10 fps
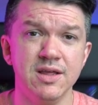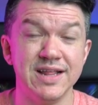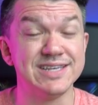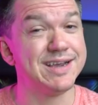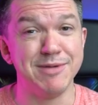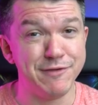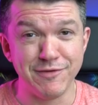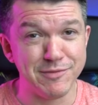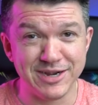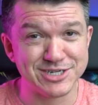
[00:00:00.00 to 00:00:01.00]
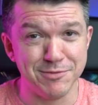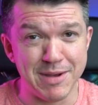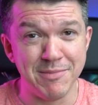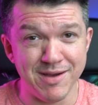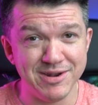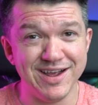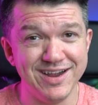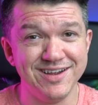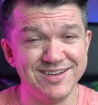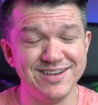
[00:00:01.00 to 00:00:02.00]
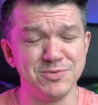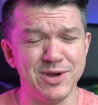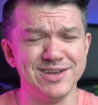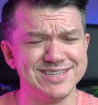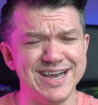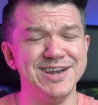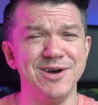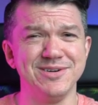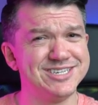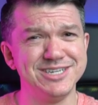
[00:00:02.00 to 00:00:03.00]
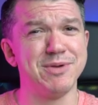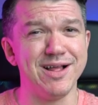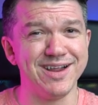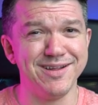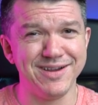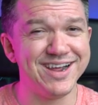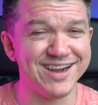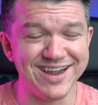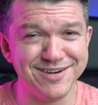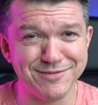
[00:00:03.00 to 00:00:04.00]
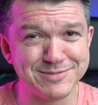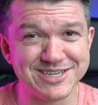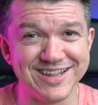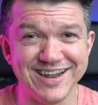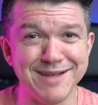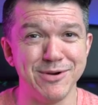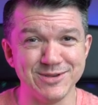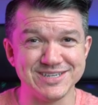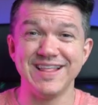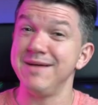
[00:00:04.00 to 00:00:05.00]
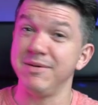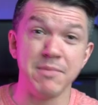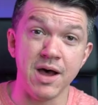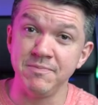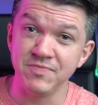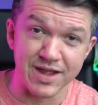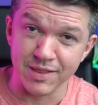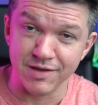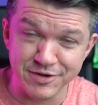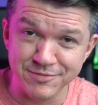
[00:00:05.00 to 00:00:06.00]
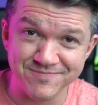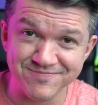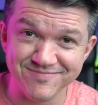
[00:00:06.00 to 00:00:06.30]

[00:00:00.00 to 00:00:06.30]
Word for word: That's like my favorite picture of my mom and I as well. Side note, she's probably going to get kind of upset that I posted that. But Mom, I love you.